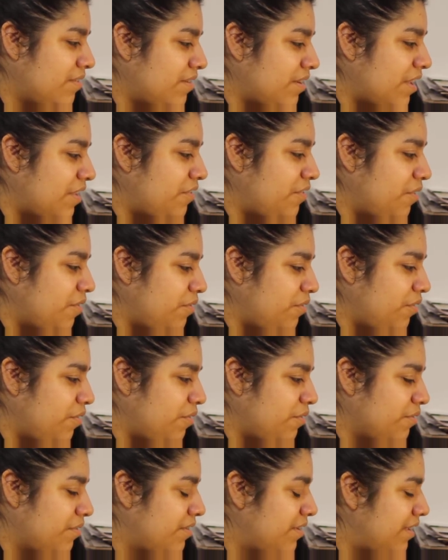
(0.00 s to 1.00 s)
Here's
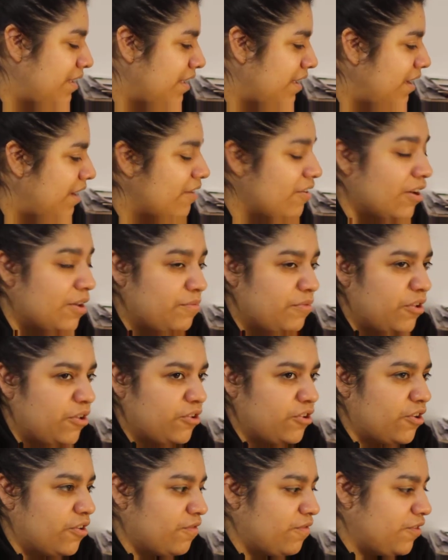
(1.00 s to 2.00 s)
Union. Yeah, I call him
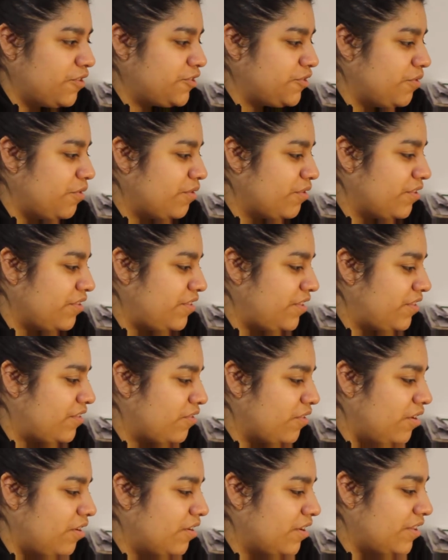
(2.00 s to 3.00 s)
Union for short because he's
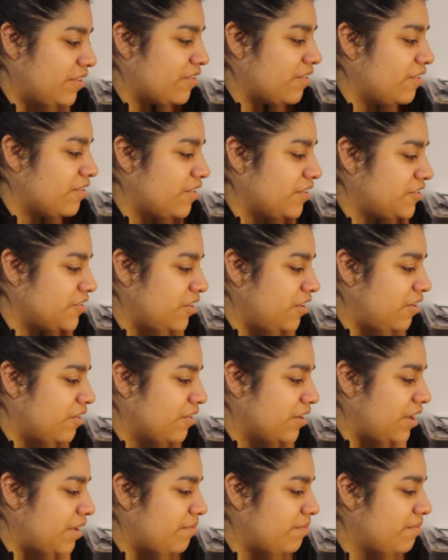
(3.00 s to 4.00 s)
so long. He's got such a long
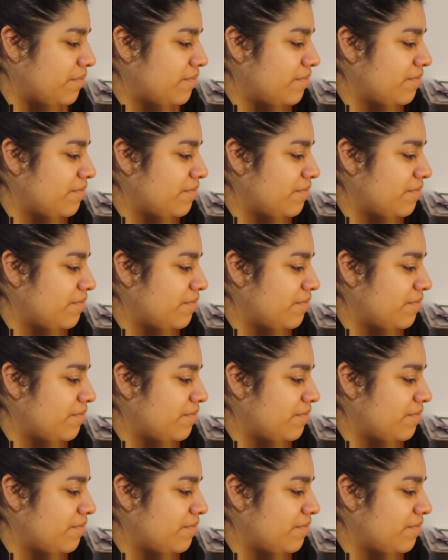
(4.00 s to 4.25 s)
name.